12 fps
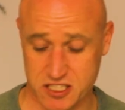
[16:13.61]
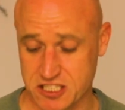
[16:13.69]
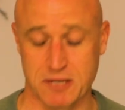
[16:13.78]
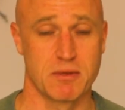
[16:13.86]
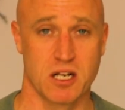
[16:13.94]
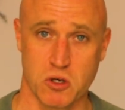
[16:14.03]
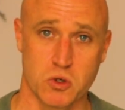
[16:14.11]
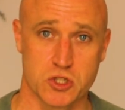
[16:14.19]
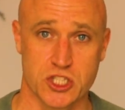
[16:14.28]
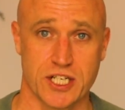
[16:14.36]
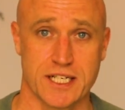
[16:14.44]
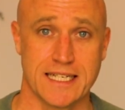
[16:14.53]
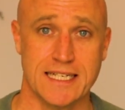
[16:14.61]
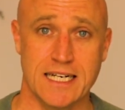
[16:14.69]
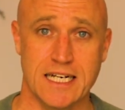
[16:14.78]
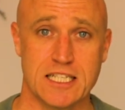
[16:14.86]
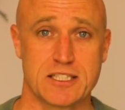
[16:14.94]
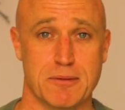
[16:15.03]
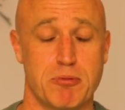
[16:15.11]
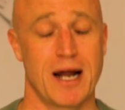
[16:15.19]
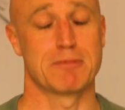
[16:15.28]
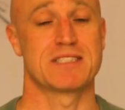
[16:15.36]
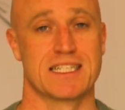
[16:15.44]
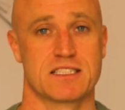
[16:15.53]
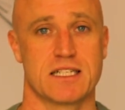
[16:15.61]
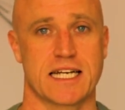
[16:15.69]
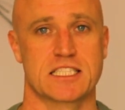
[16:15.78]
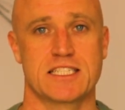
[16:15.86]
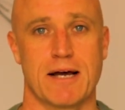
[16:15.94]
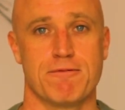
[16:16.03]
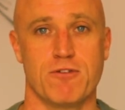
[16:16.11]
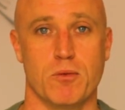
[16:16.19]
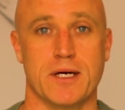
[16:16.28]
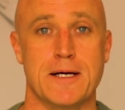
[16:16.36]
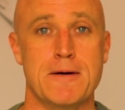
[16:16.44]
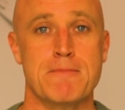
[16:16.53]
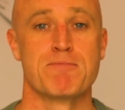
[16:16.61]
a similar long journey. So perhaps that's the next step for me.